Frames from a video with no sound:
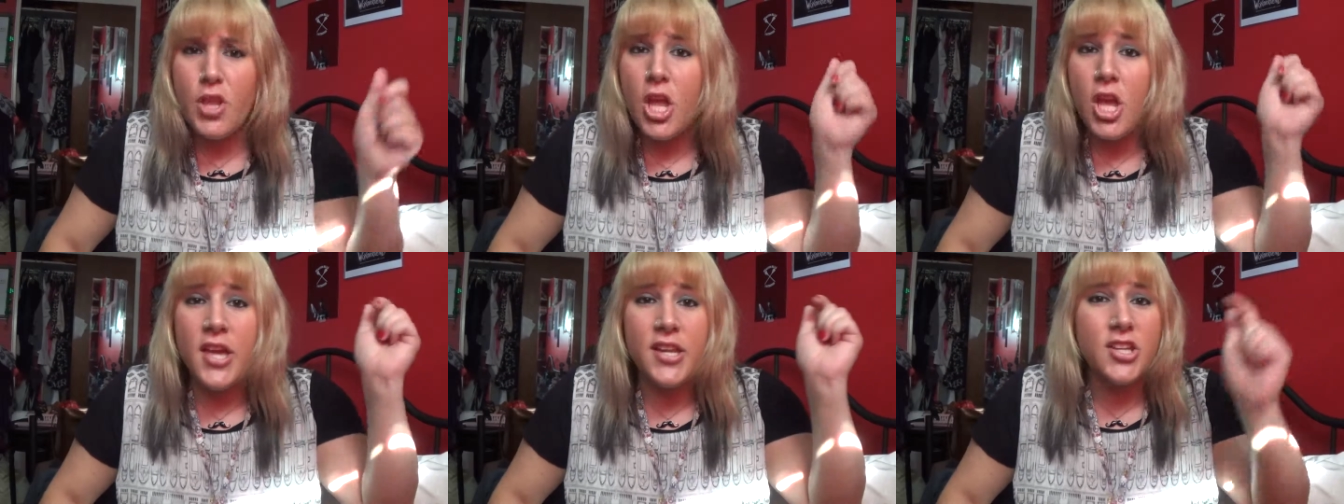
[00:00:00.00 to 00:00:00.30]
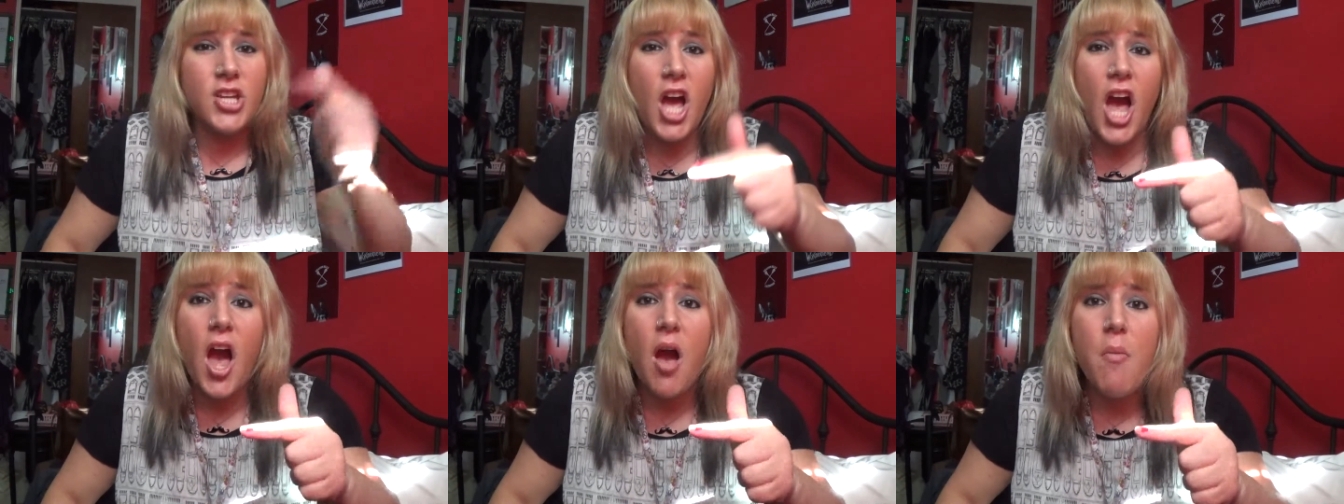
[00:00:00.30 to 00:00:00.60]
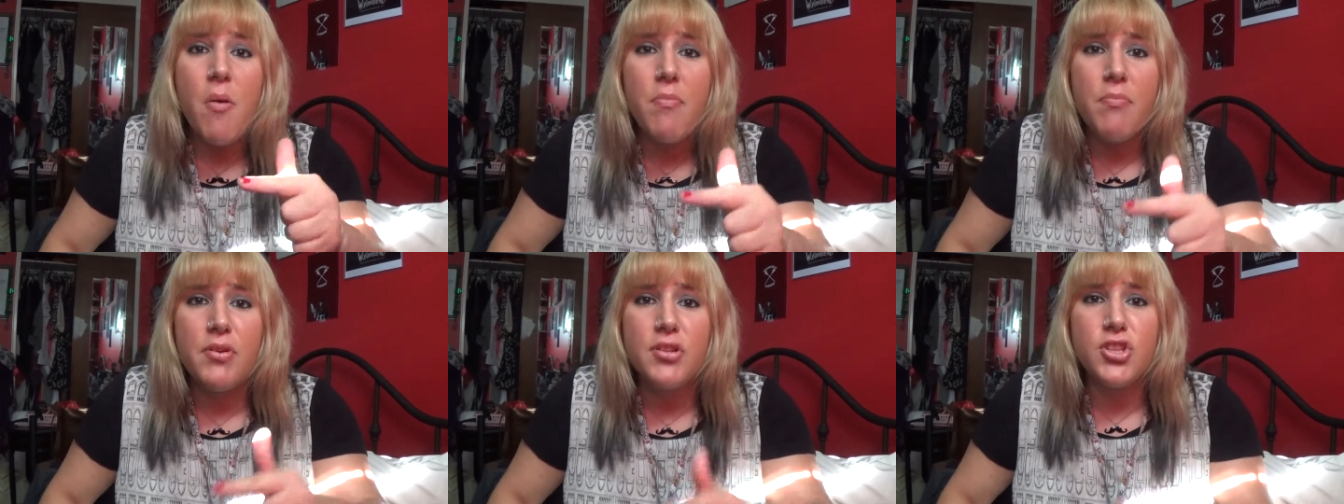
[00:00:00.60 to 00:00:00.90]
and
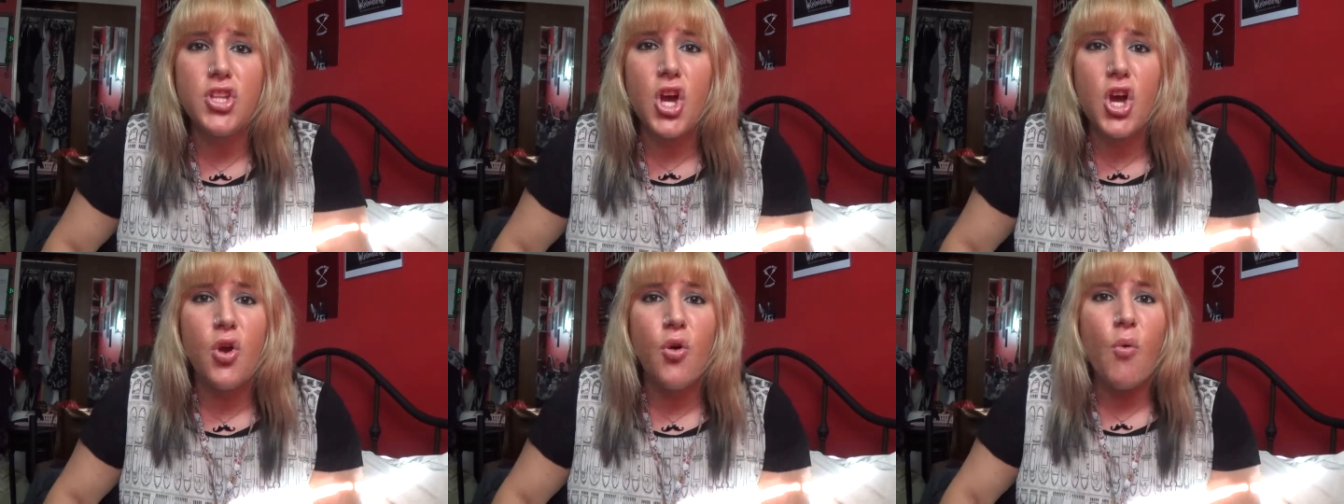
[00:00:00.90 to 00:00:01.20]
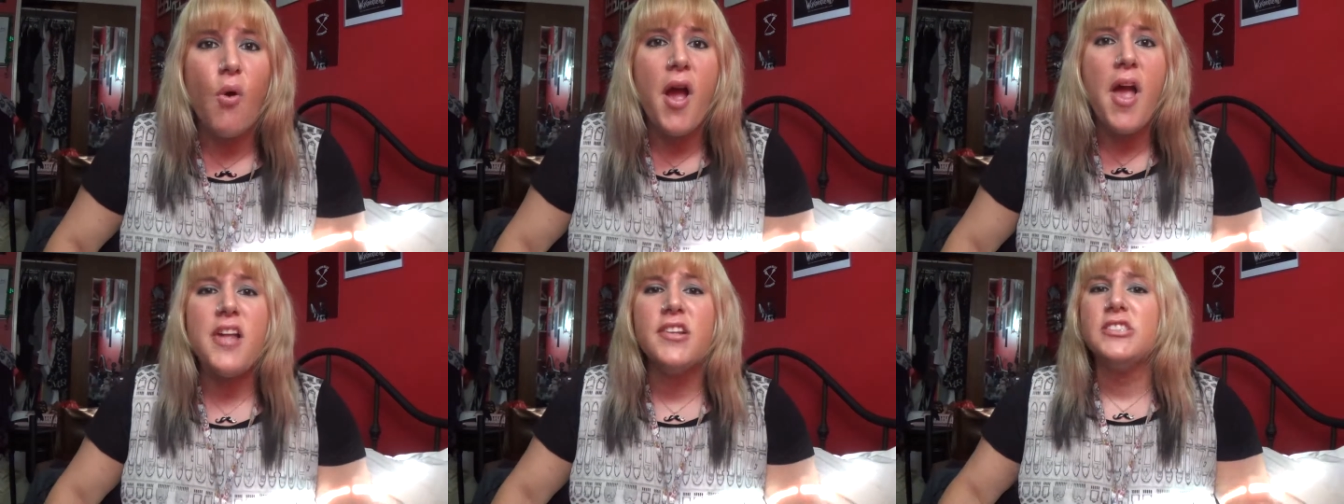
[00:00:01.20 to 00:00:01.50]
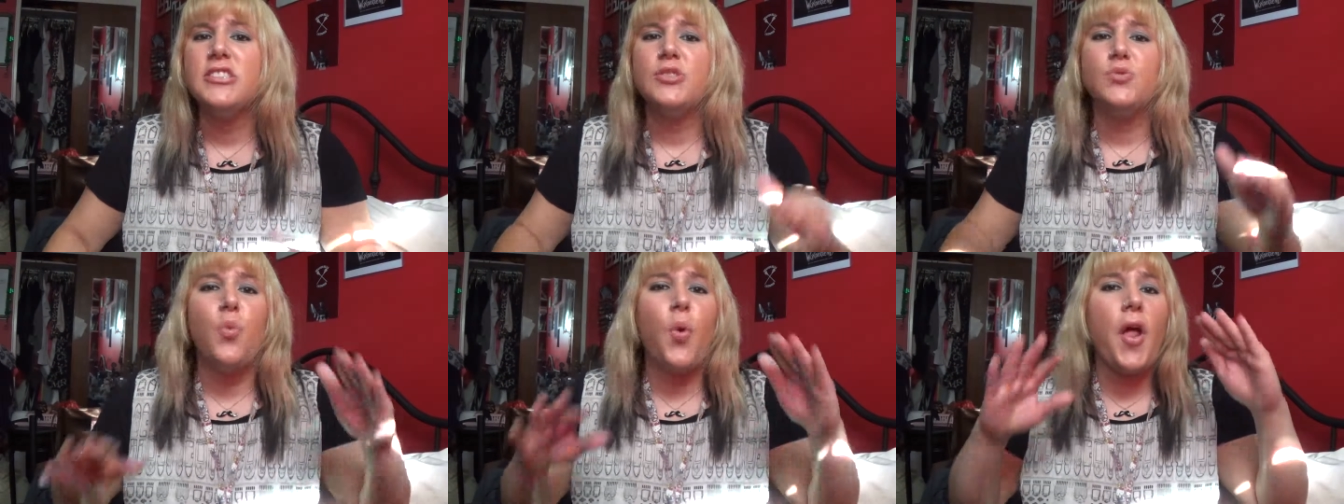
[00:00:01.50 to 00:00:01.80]
comment below
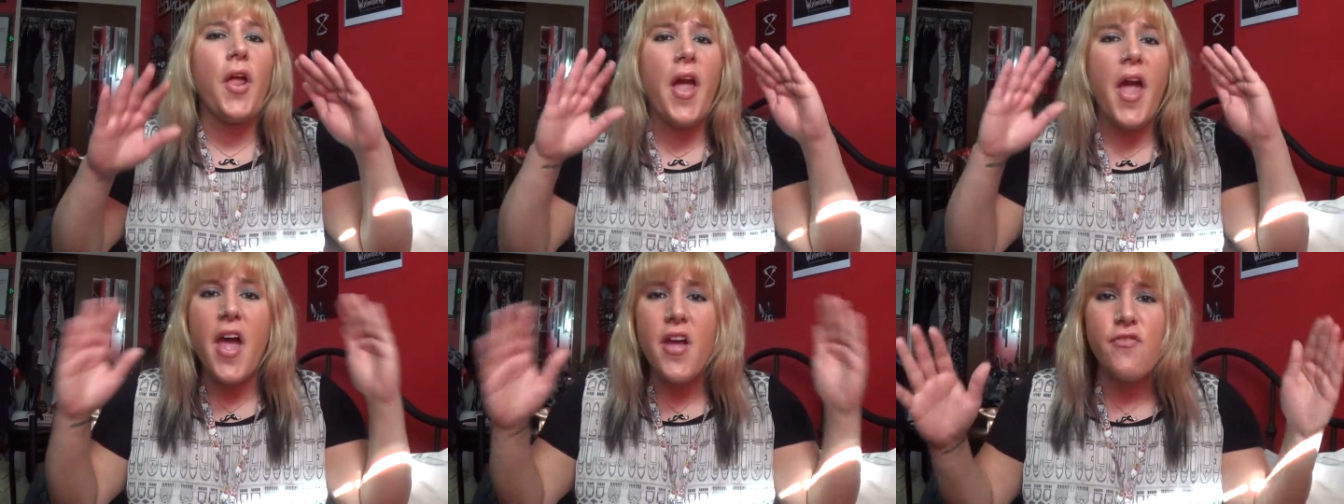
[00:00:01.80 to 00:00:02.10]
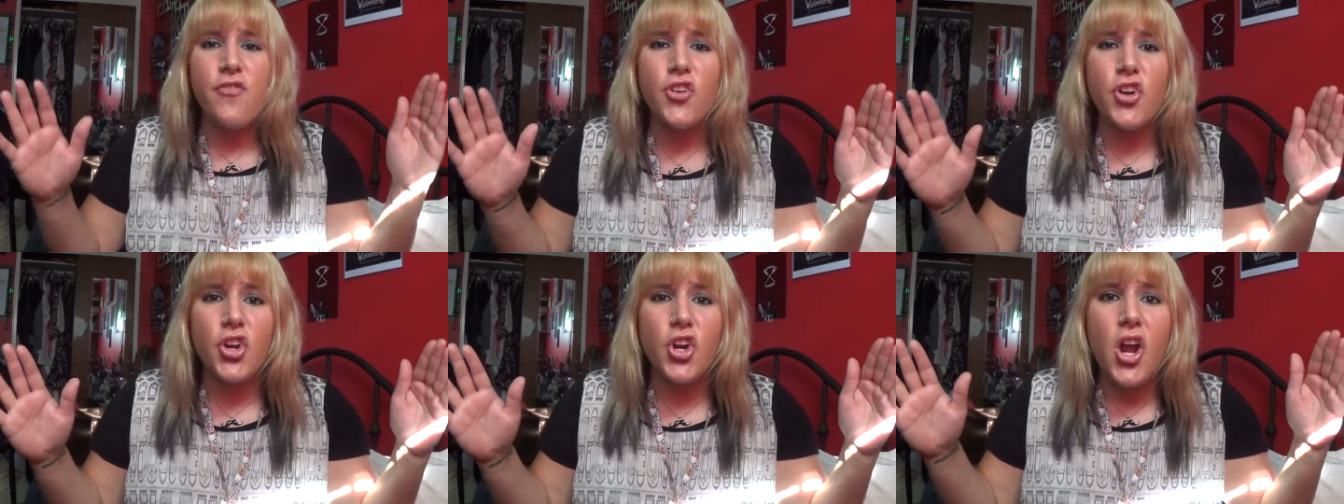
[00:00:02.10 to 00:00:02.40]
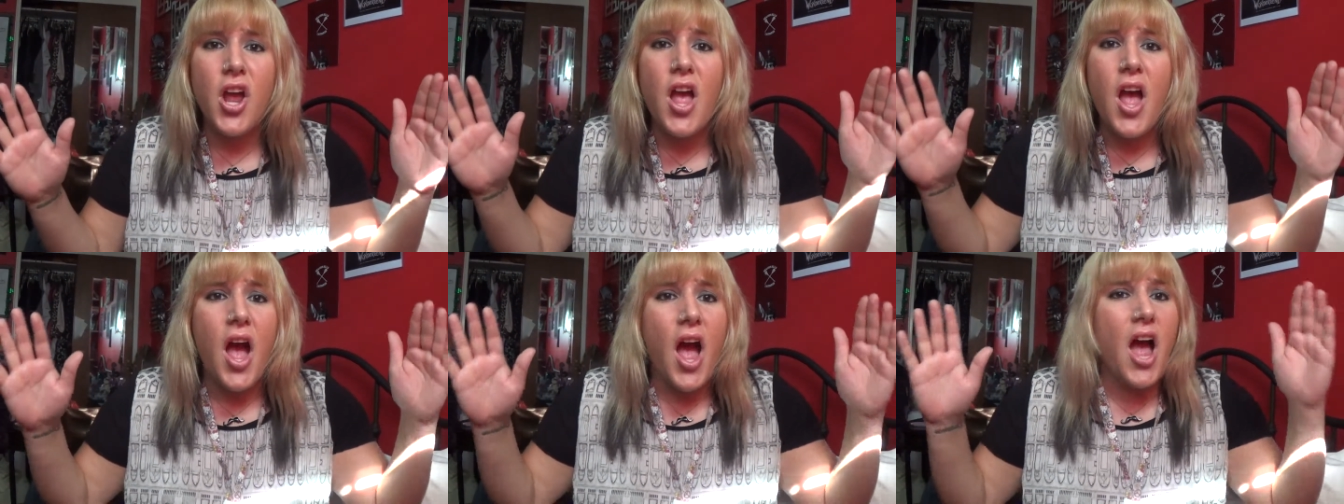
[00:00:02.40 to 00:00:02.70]
whatever.
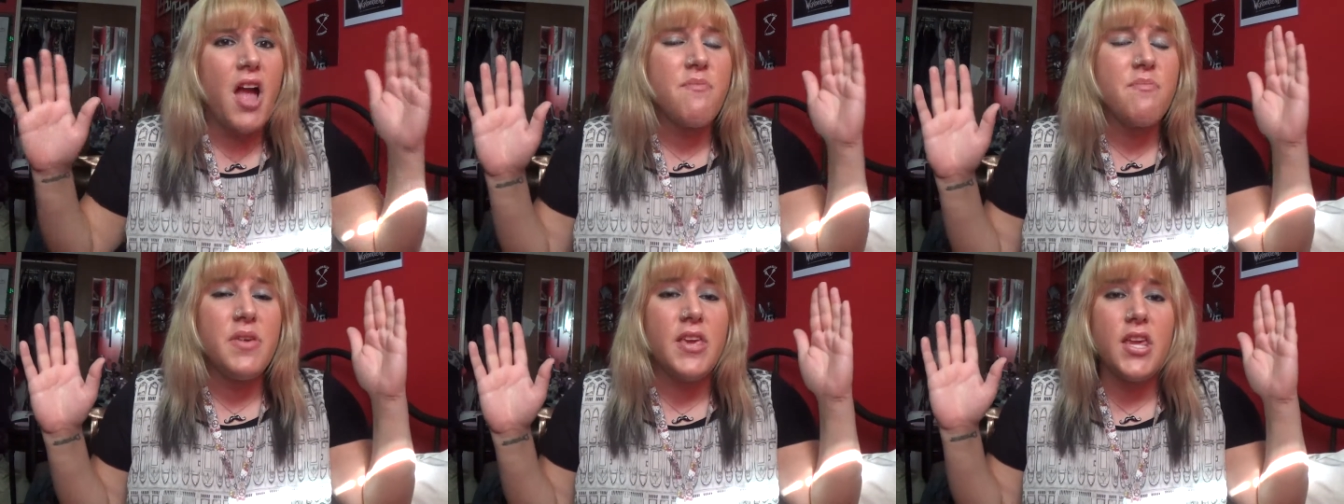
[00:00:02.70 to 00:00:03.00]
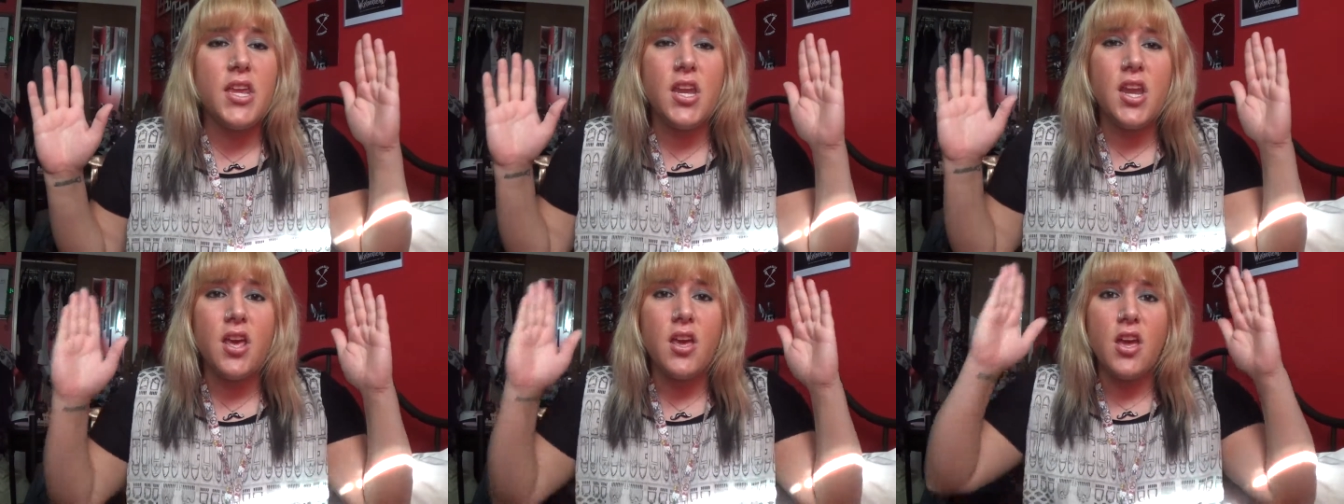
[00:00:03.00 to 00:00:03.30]
I mean,